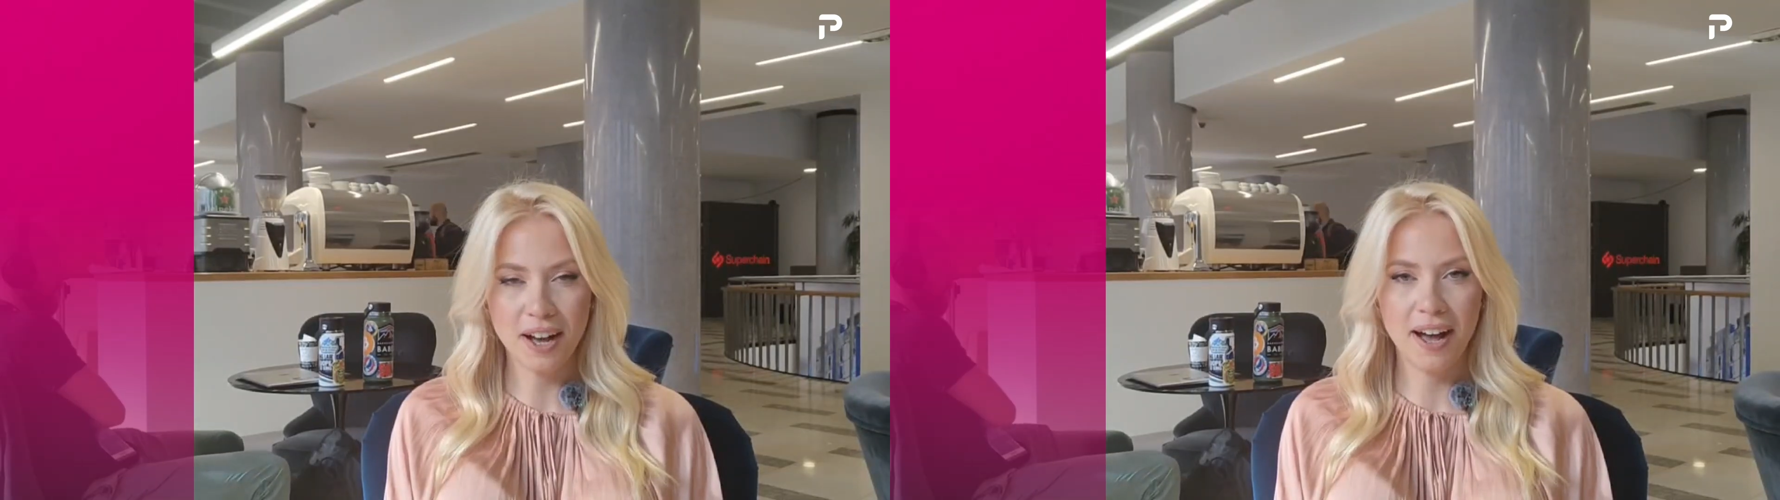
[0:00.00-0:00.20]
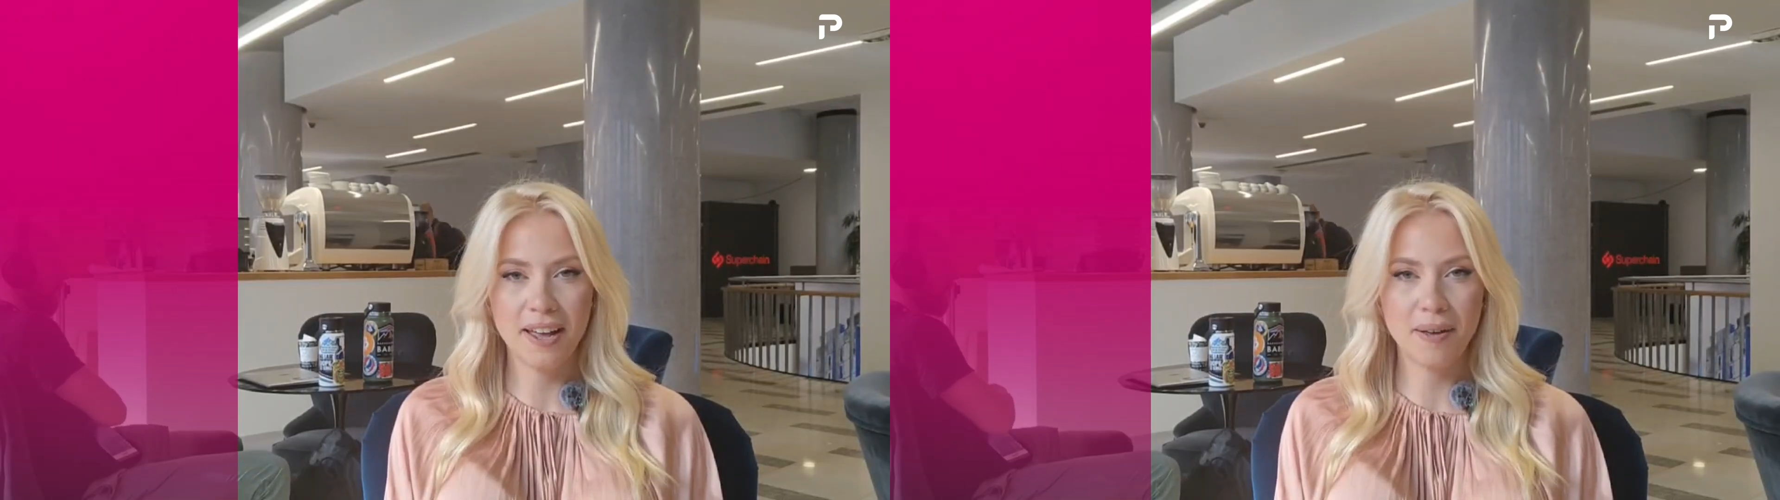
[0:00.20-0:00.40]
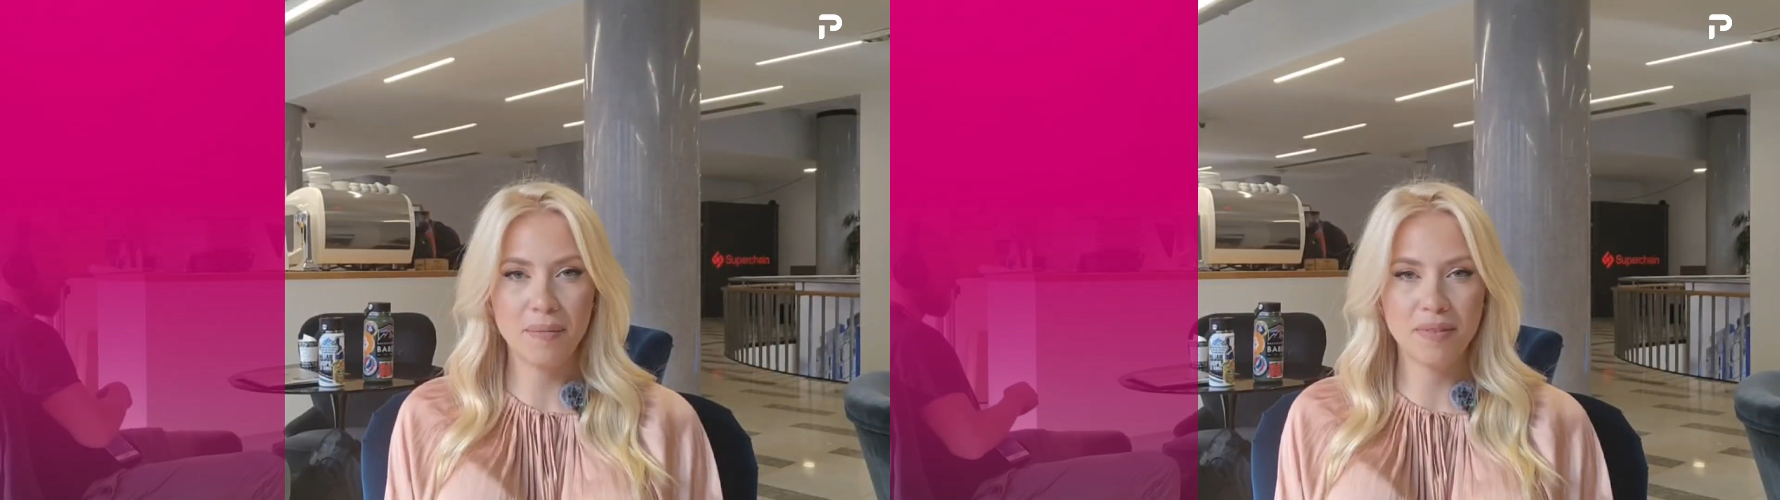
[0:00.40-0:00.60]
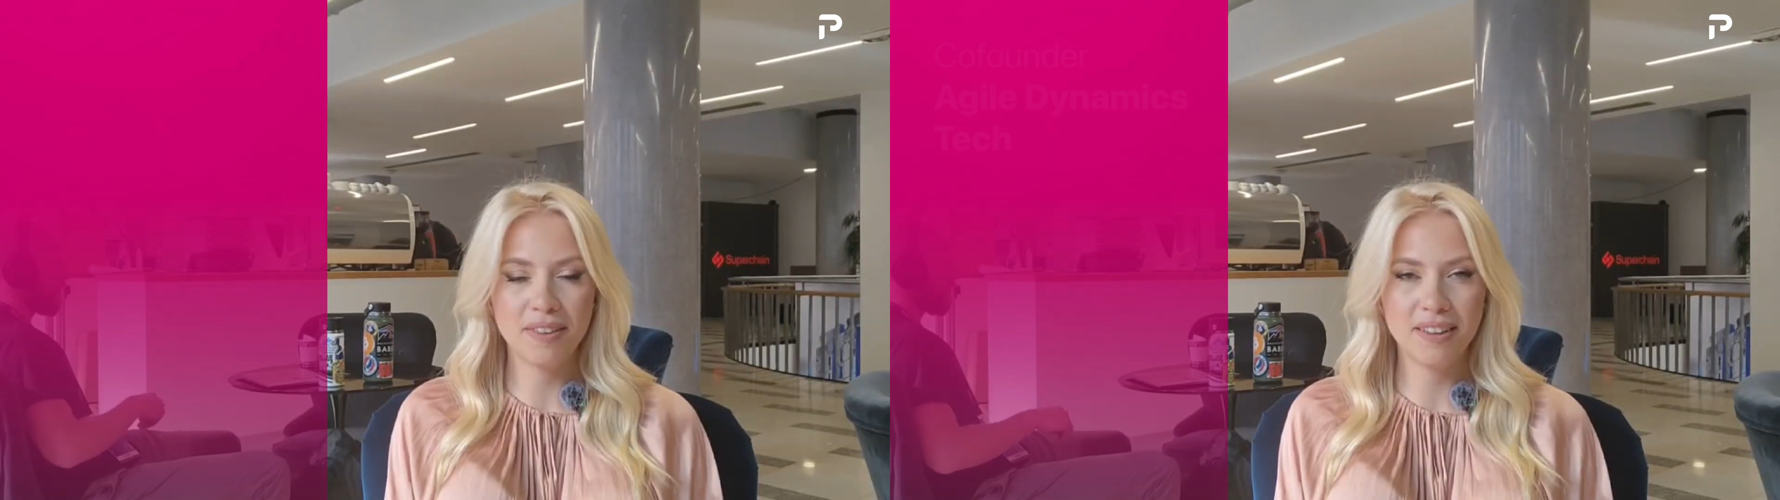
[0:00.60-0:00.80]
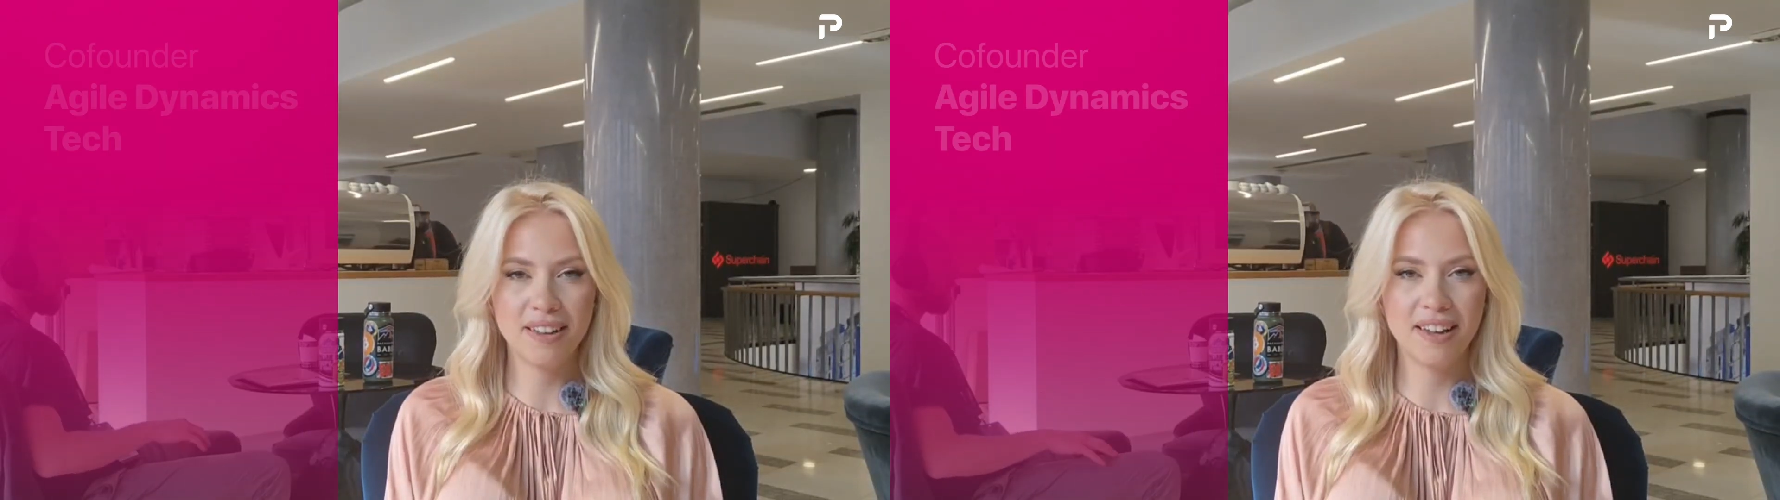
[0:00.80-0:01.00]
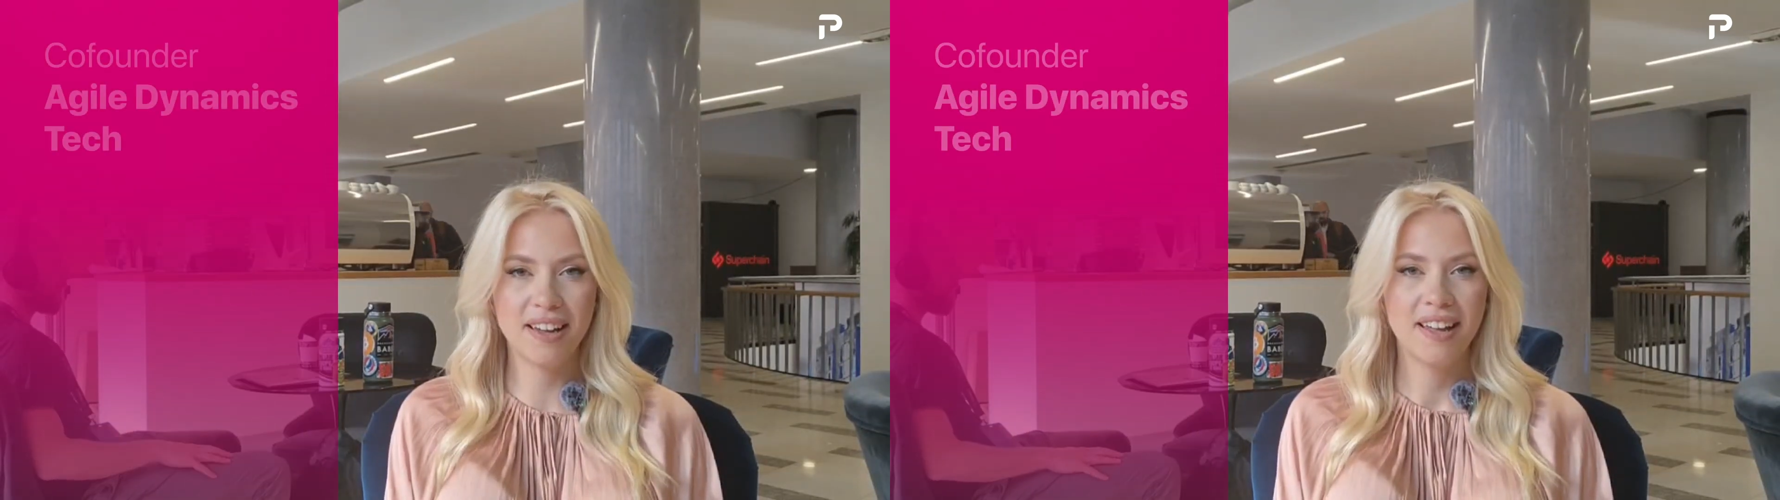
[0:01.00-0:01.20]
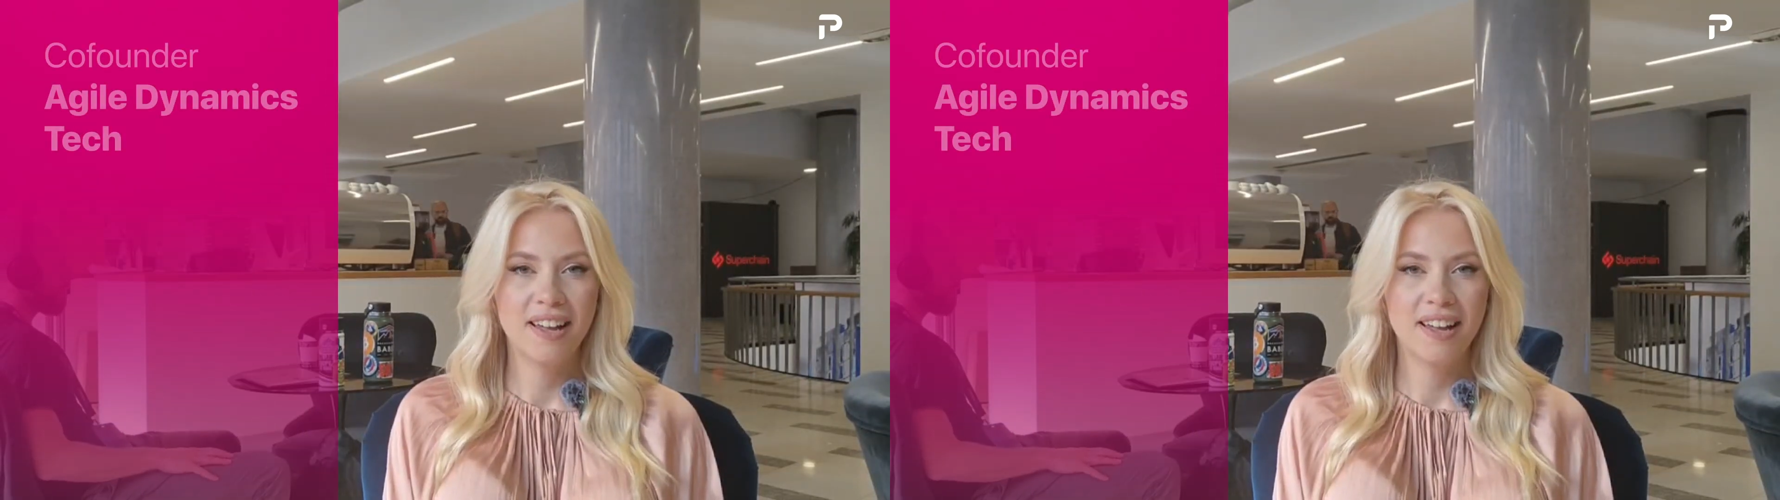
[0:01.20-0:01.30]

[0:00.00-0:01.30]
I am the